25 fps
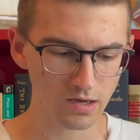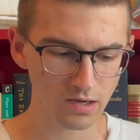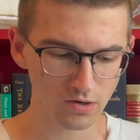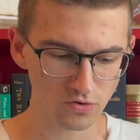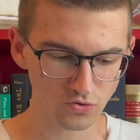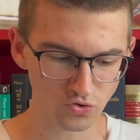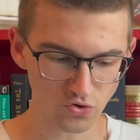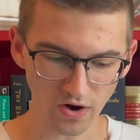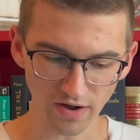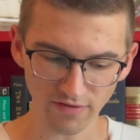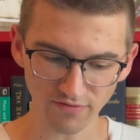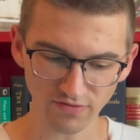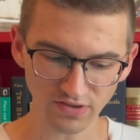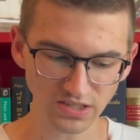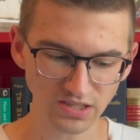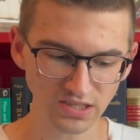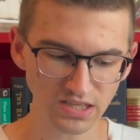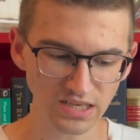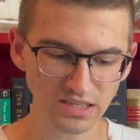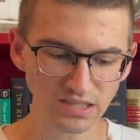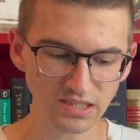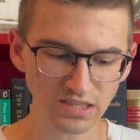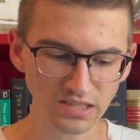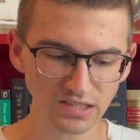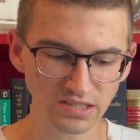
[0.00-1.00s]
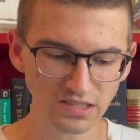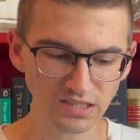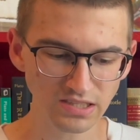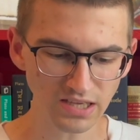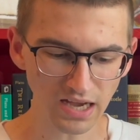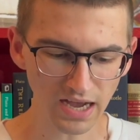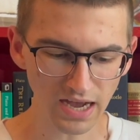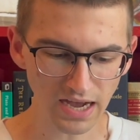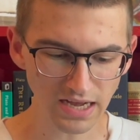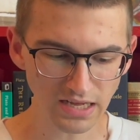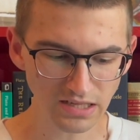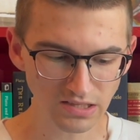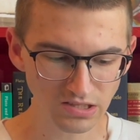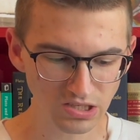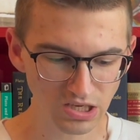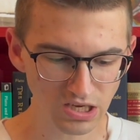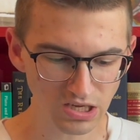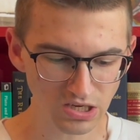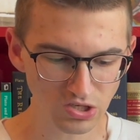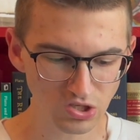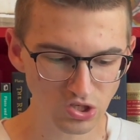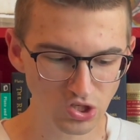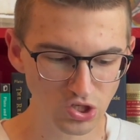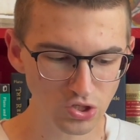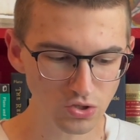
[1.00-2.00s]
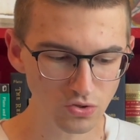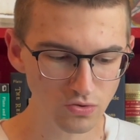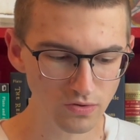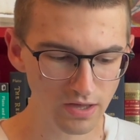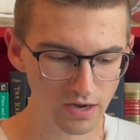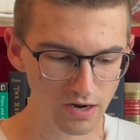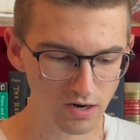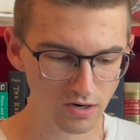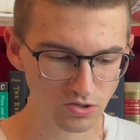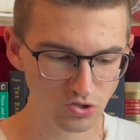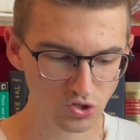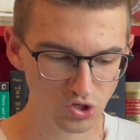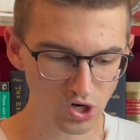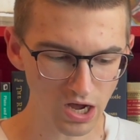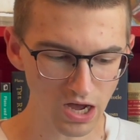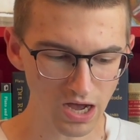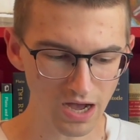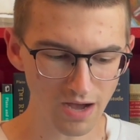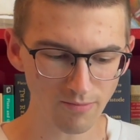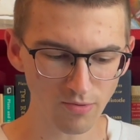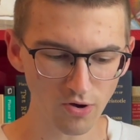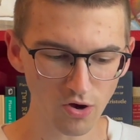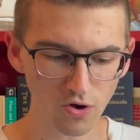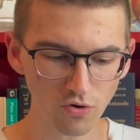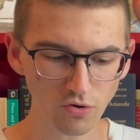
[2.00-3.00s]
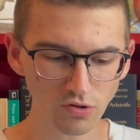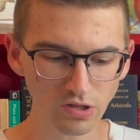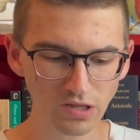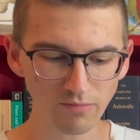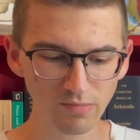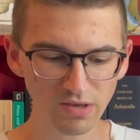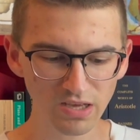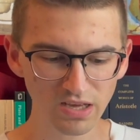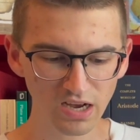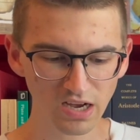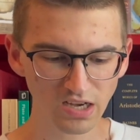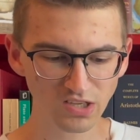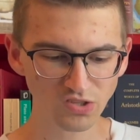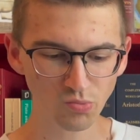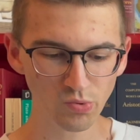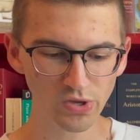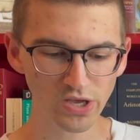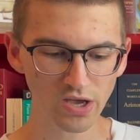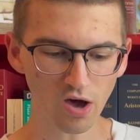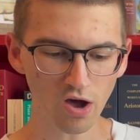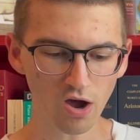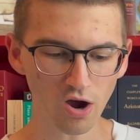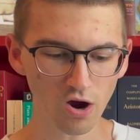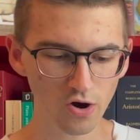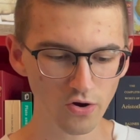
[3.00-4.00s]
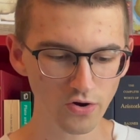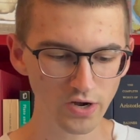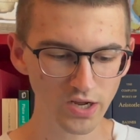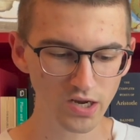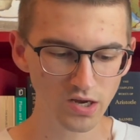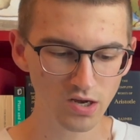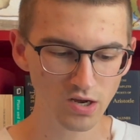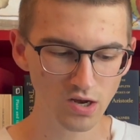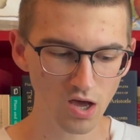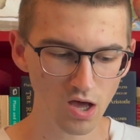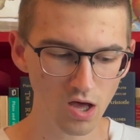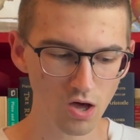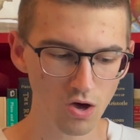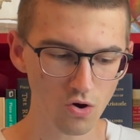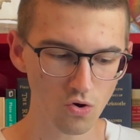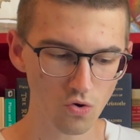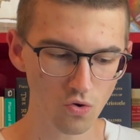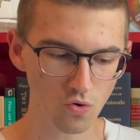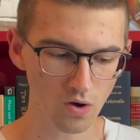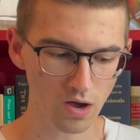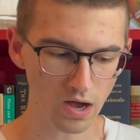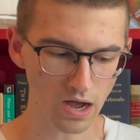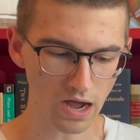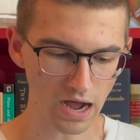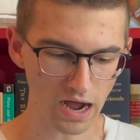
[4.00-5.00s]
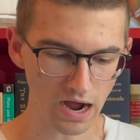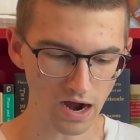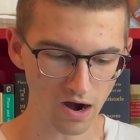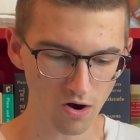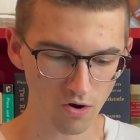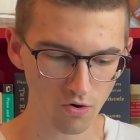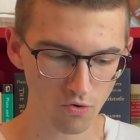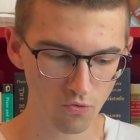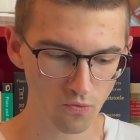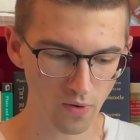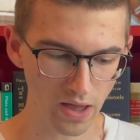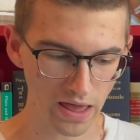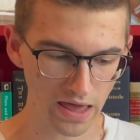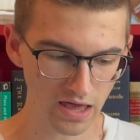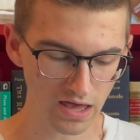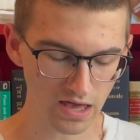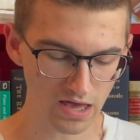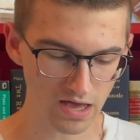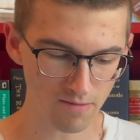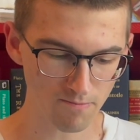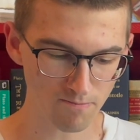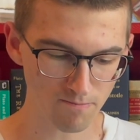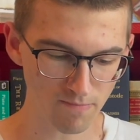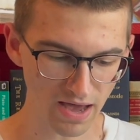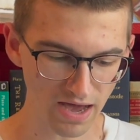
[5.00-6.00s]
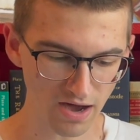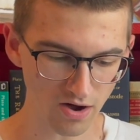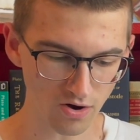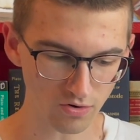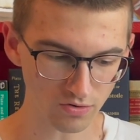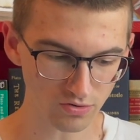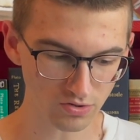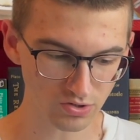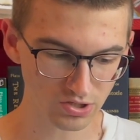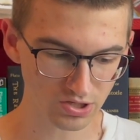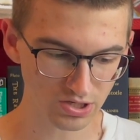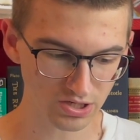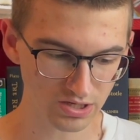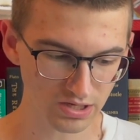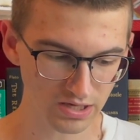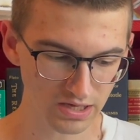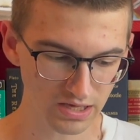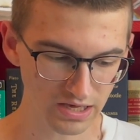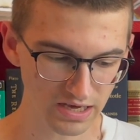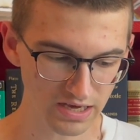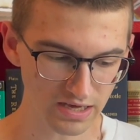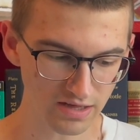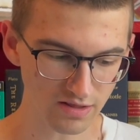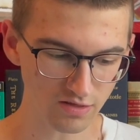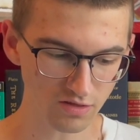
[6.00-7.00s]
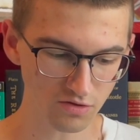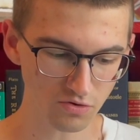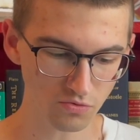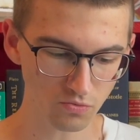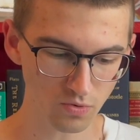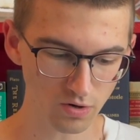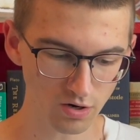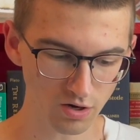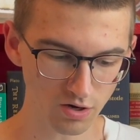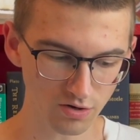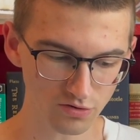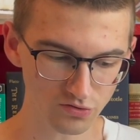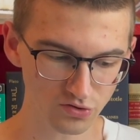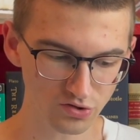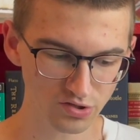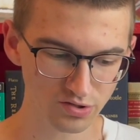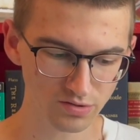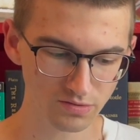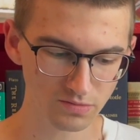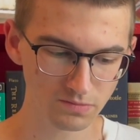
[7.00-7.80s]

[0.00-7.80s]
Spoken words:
Dreyfus says, signs can do their job only because we already know our way about in the world.